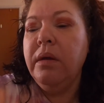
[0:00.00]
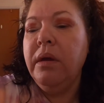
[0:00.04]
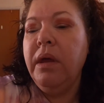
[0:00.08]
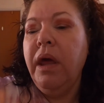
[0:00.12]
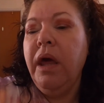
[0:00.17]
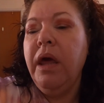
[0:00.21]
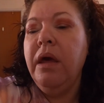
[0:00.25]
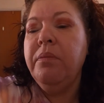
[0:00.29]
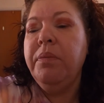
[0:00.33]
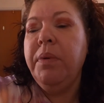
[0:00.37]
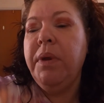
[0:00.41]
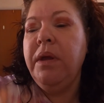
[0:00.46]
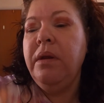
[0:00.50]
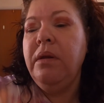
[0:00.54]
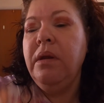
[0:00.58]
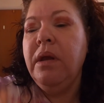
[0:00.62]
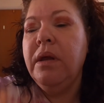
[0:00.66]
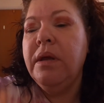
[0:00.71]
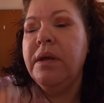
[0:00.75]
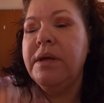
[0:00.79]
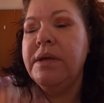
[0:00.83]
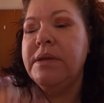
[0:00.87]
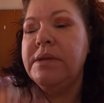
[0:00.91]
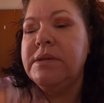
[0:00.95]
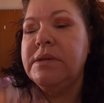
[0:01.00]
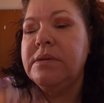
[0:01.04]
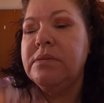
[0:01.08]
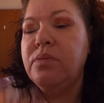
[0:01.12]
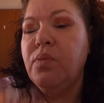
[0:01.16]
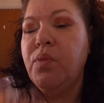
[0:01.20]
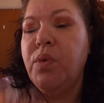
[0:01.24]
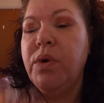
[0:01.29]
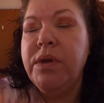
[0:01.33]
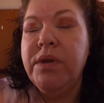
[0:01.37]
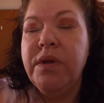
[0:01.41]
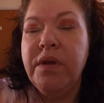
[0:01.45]
camping is
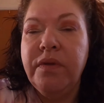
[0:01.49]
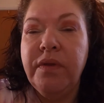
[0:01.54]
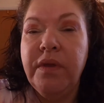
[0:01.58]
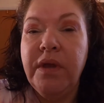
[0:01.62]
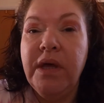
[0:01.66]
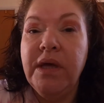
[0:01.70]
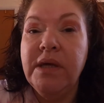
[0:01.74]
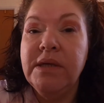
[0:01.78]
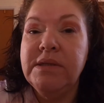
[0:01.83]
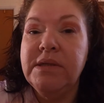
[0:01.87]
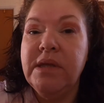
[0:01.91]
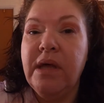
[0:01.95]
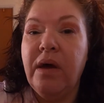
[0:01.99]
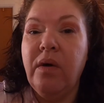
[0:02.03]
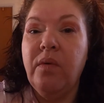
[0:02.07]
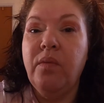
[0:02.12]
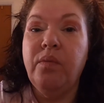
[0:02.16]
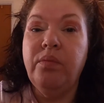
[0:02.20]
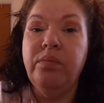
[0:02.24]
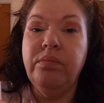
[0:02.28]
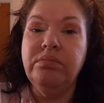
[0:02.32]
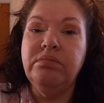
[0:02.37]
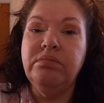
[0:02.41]
one of the things that